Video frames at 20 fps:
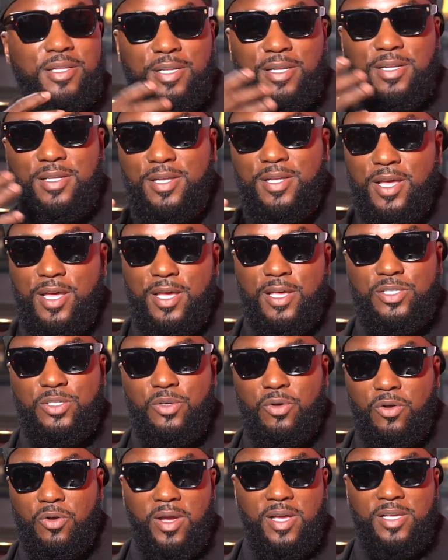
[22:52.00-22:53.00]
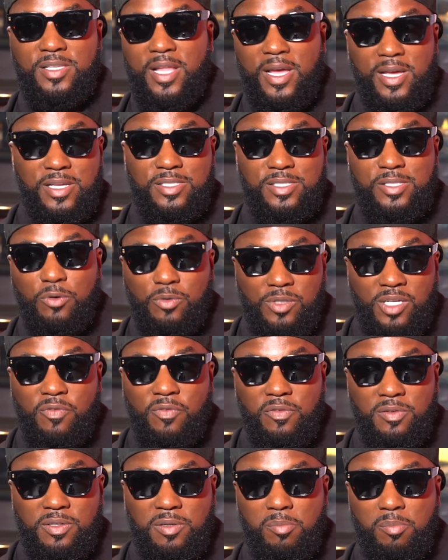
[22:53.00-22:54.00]
it's so crazy. Like it's no
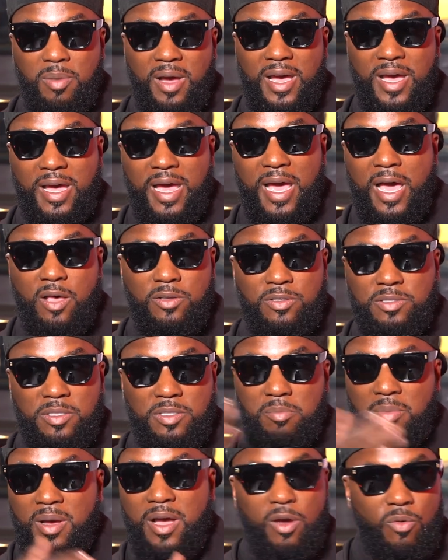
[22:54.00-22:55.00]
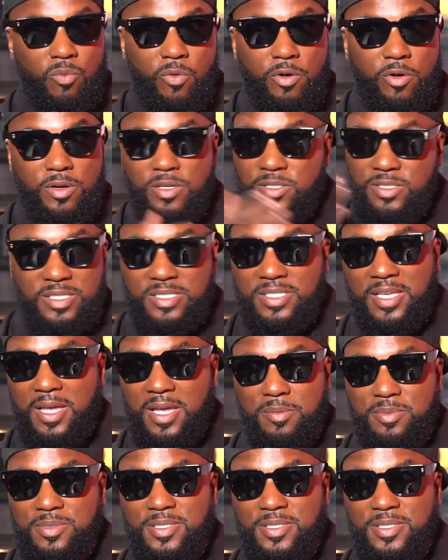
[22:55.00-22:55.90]
different than buying houses than buying work. It's the same